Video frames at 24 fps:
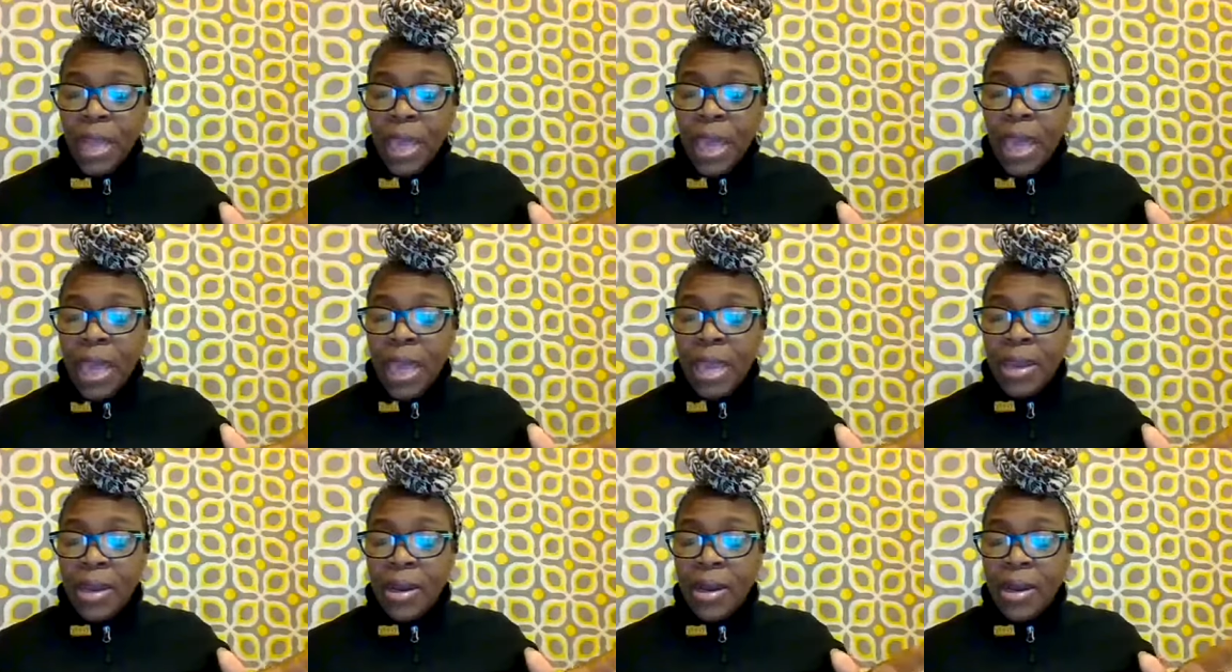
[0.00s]

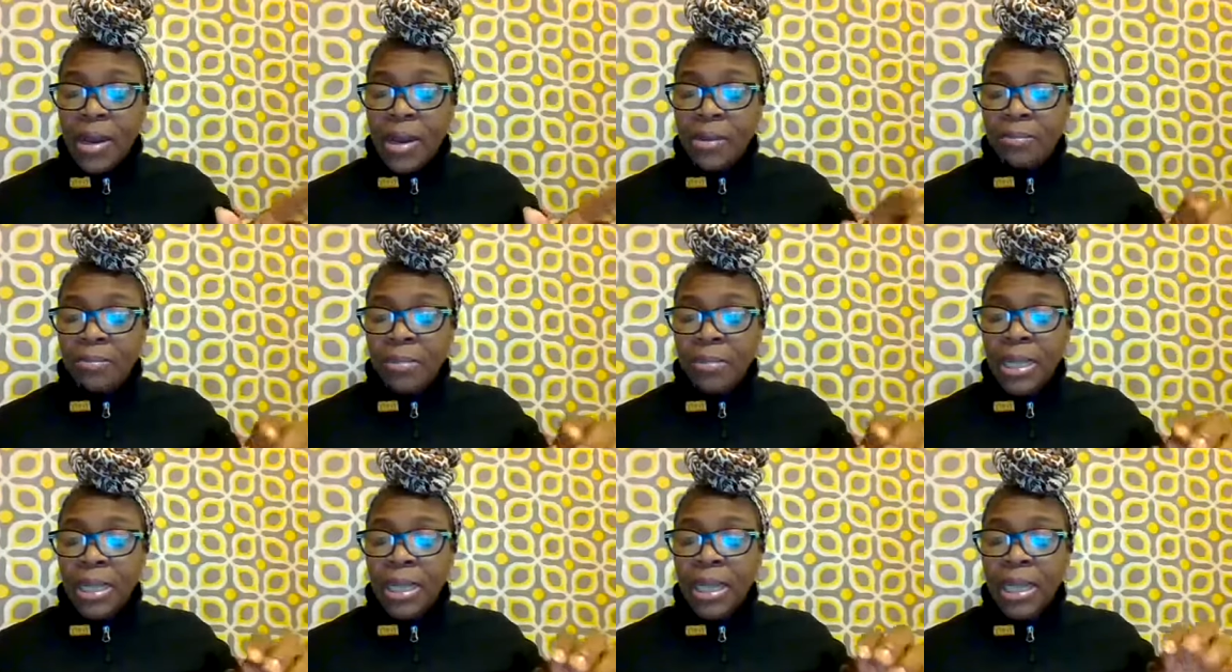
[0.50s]
and
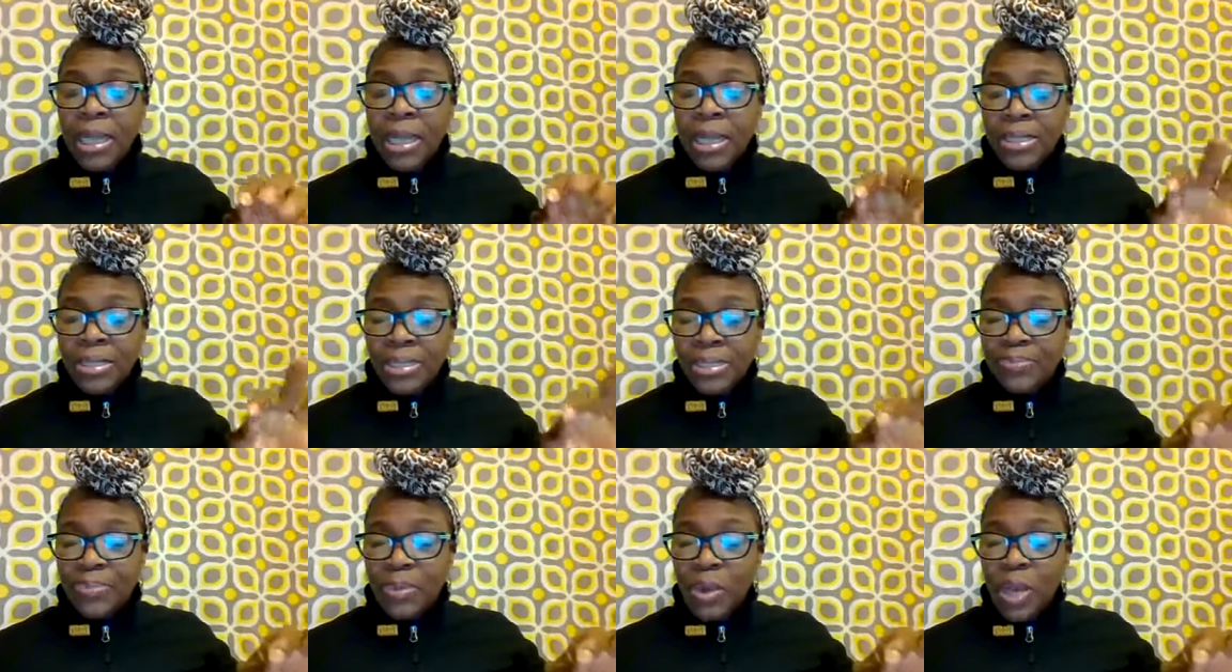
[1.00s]
um and
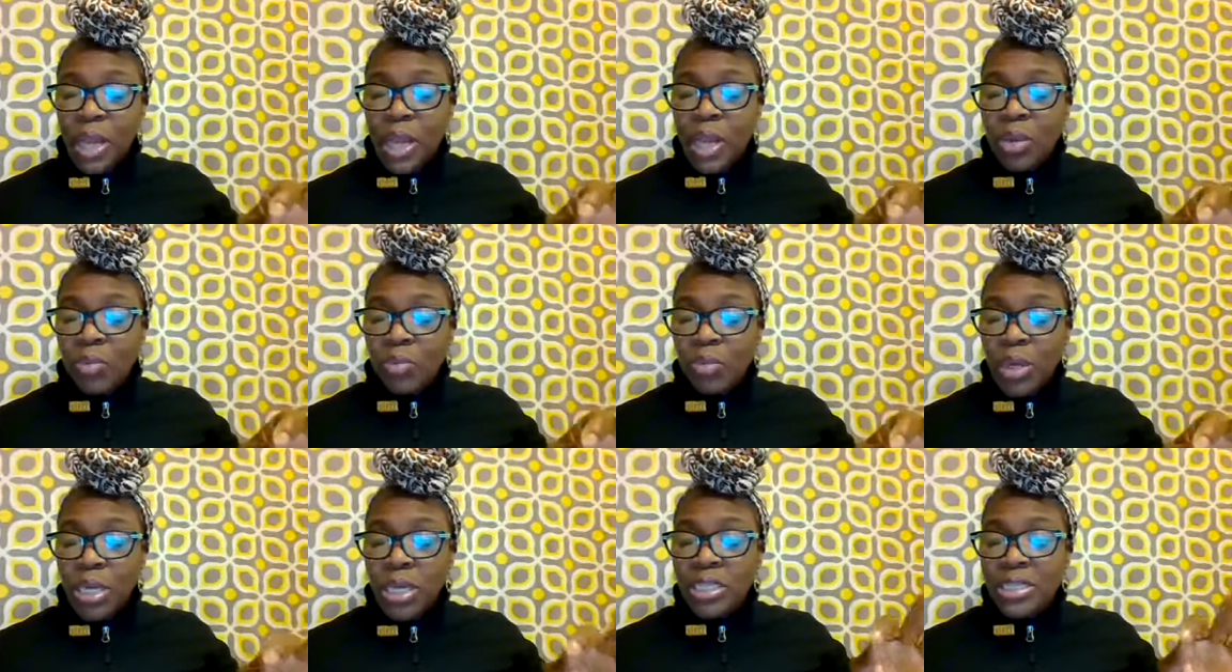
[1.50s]
it's and
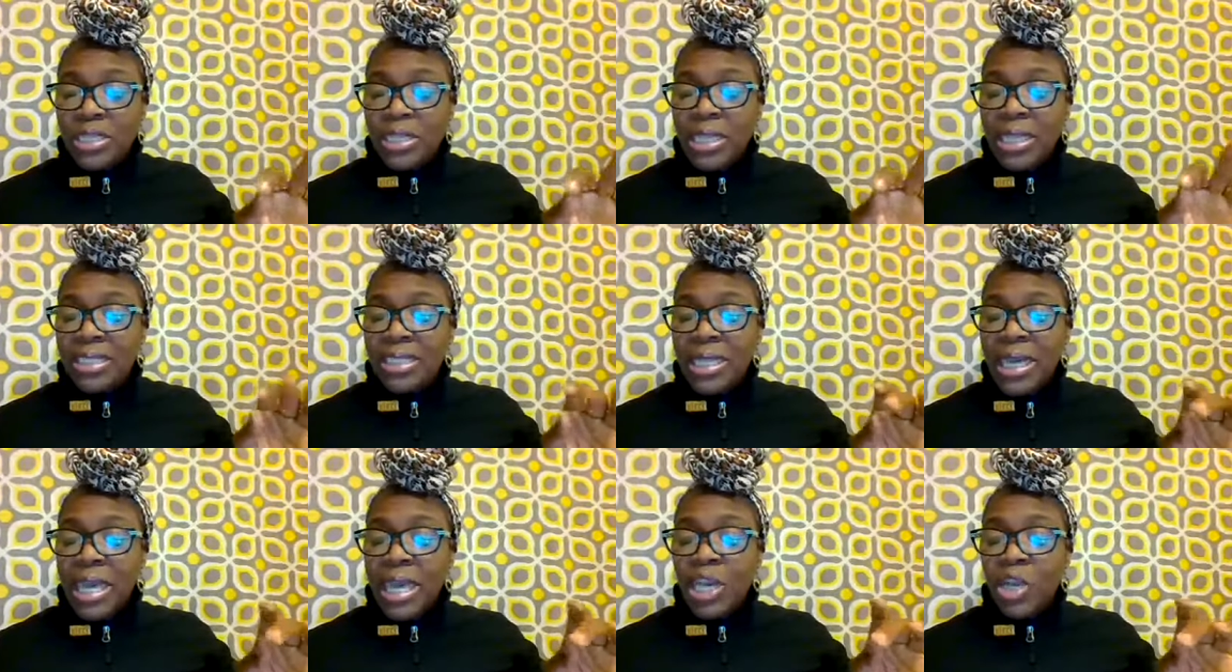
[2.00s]
it reads
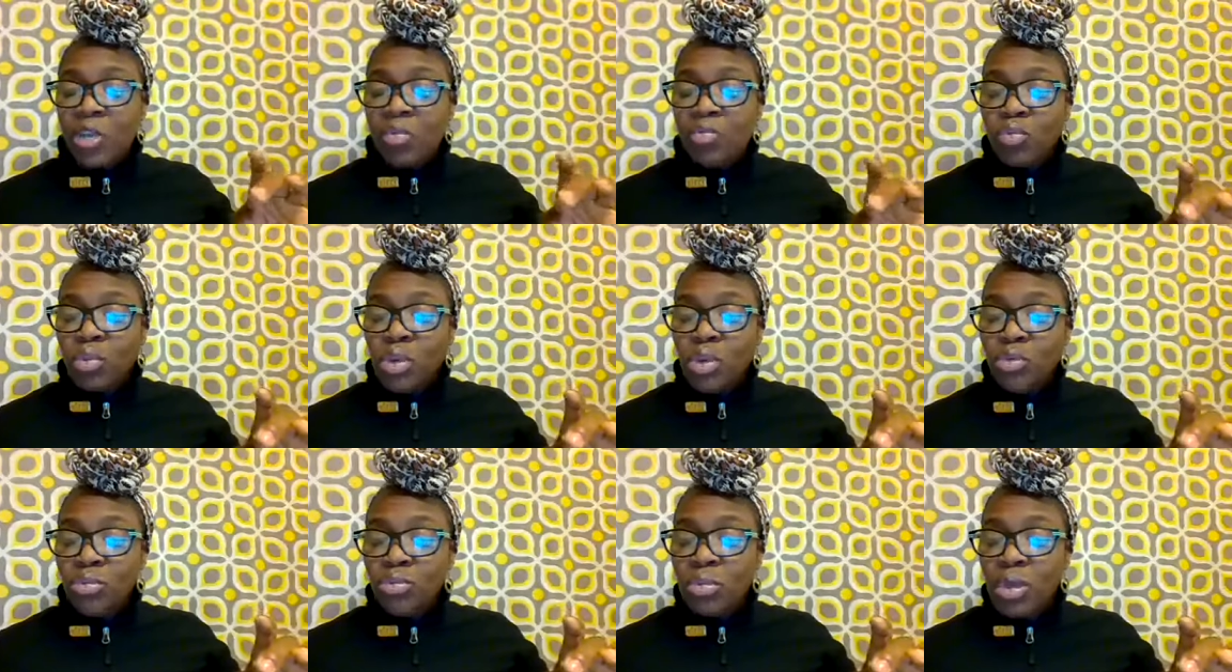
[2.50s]
lest any
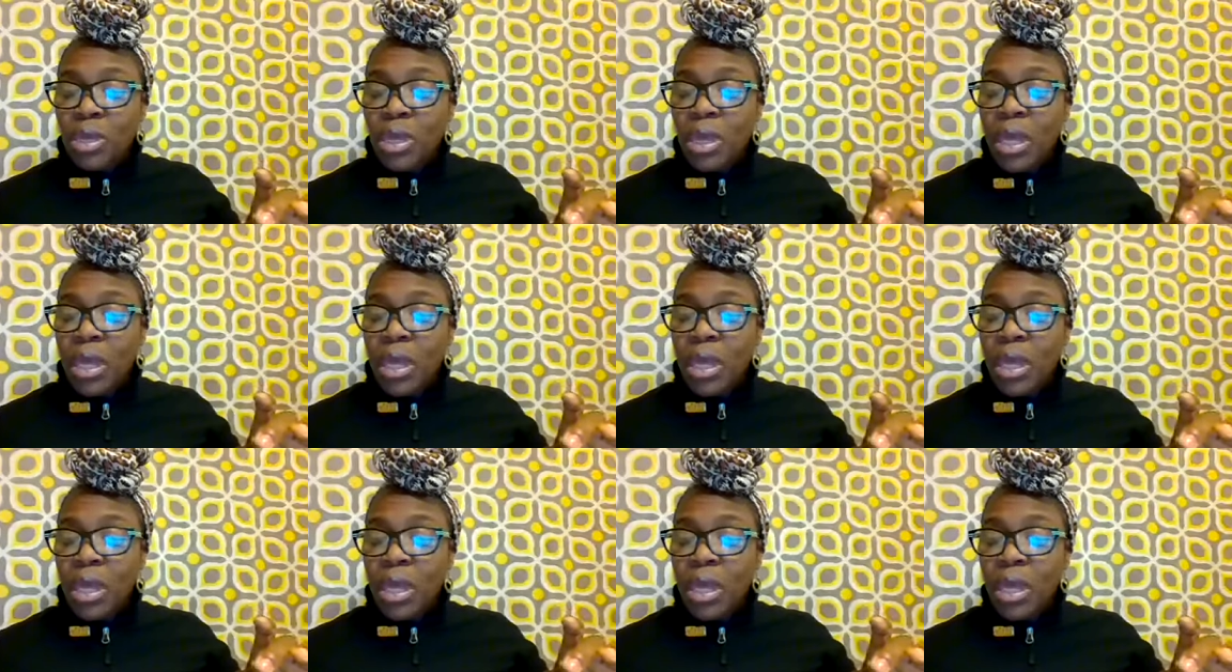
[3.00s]
root